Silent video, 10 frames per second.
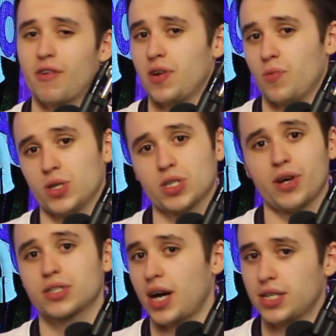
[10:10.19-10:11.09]
I think we're so
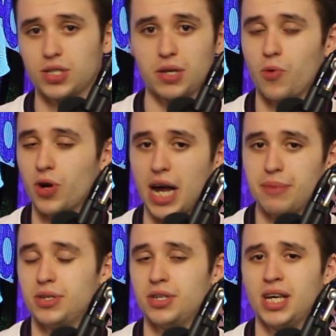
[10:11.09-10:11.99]
excited to see what could
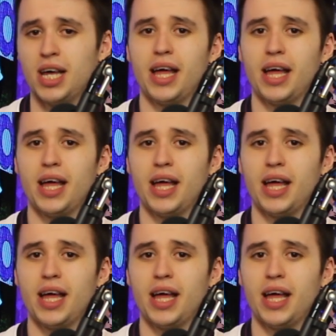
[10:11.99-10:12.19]
happen